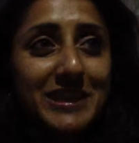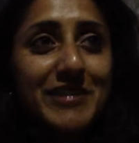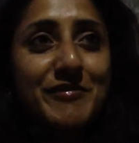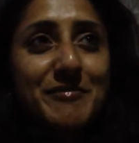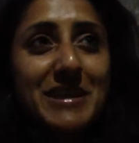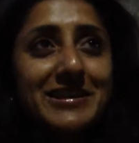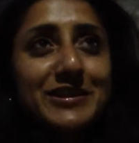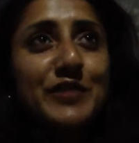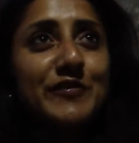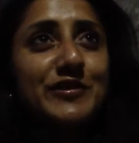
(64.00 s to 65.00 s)
day for me. I
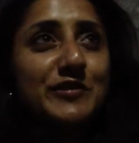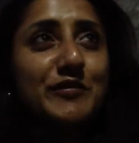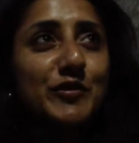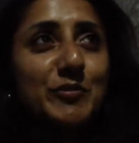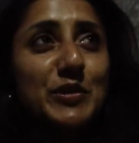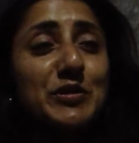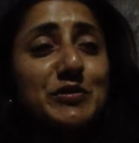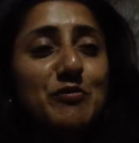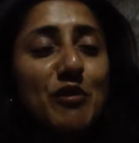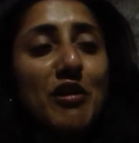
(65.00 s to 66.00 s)
don't know if it's a full
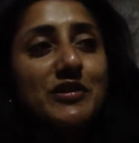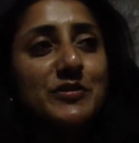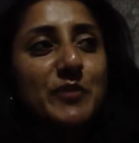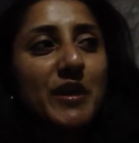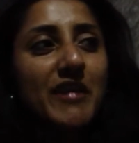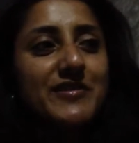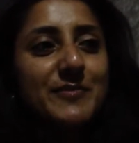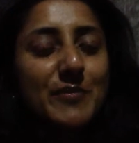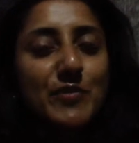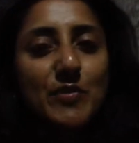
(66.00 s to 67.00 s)
moon or what, but I've
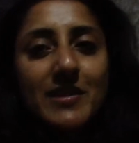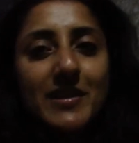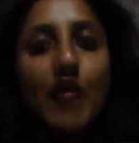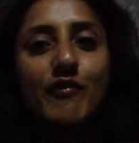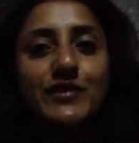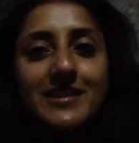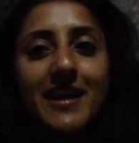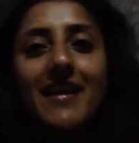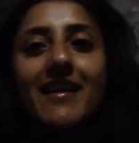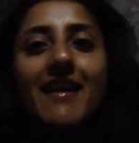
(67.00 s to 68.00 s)
spent probably half the
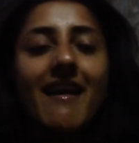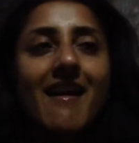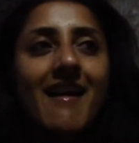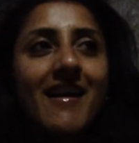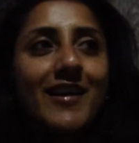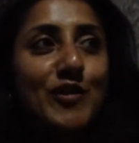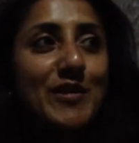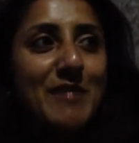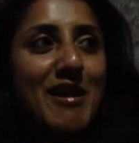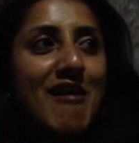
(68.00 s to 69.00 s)
day
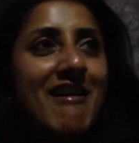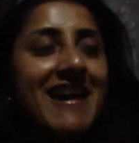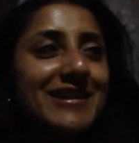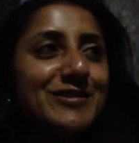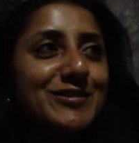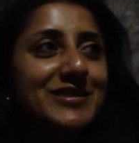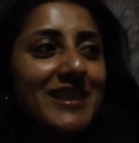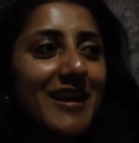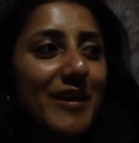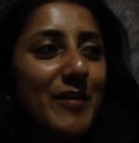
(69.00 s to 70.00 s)
crying my heart
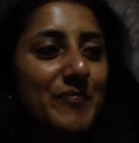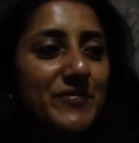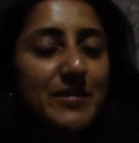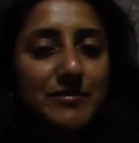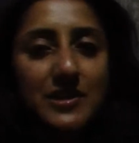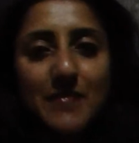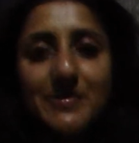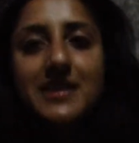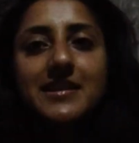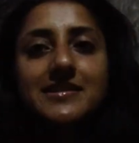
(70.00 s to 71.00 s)
out.
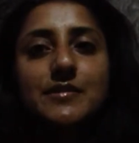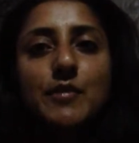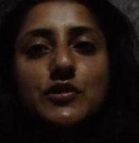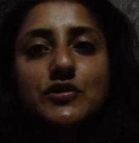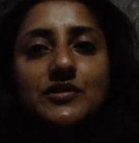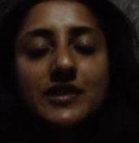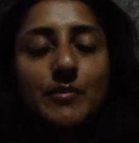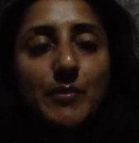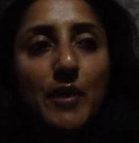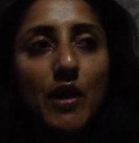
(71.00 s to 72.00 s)
Sometimes tears and emotions
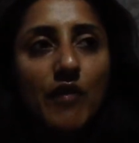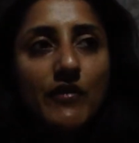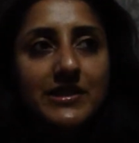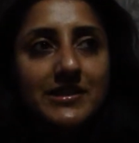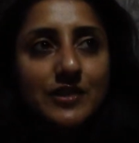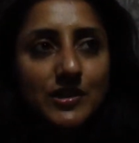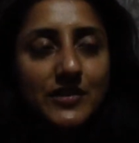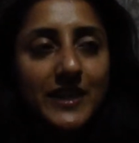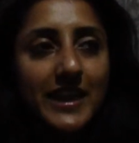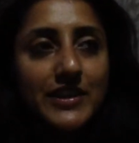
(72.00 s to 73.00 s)
can be part of a
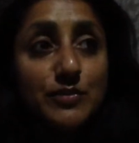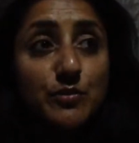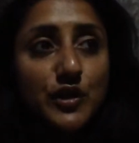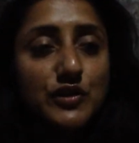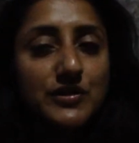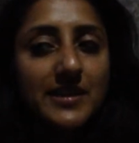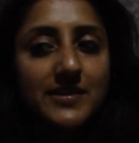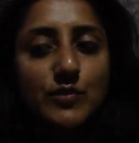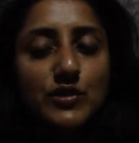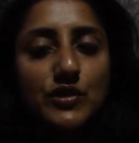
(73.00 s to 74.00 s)
detoxification
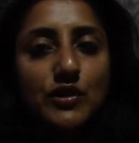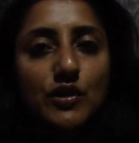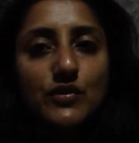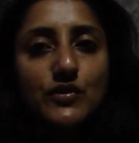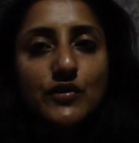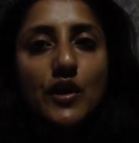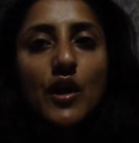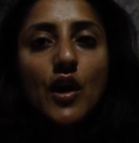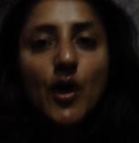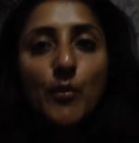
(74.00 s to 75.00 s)
process, and we're doing lots of
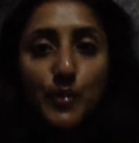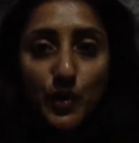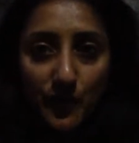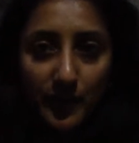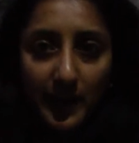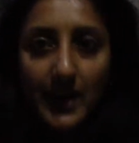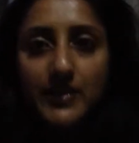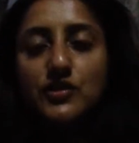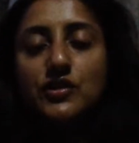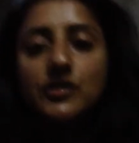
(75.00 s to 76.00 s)

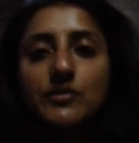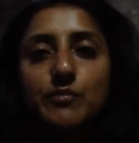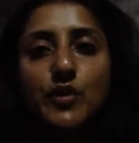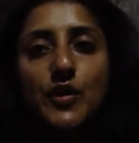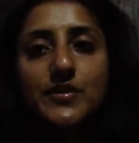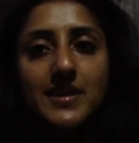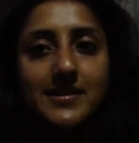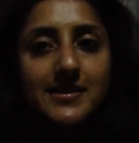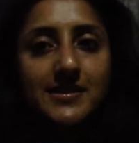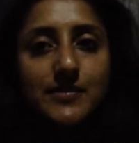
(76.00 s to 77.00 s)
purification
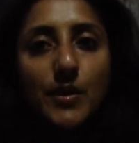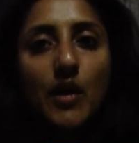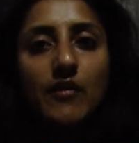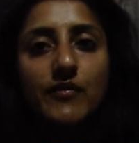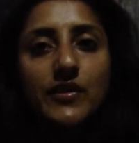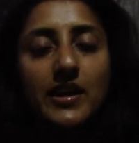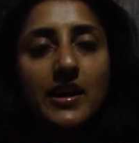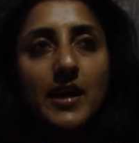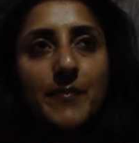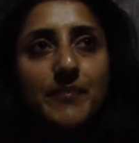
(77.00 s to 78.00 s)
processes as part of
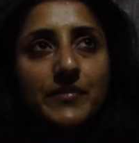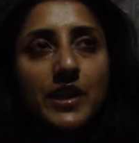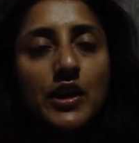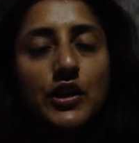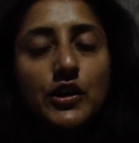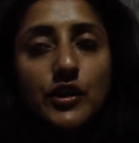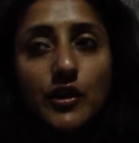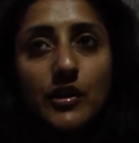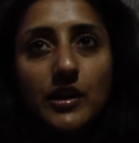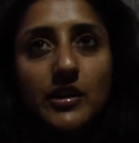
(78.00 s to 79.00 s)
the
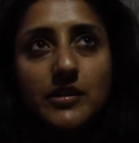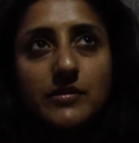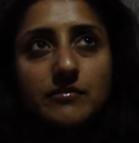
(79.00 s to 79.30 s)
yoga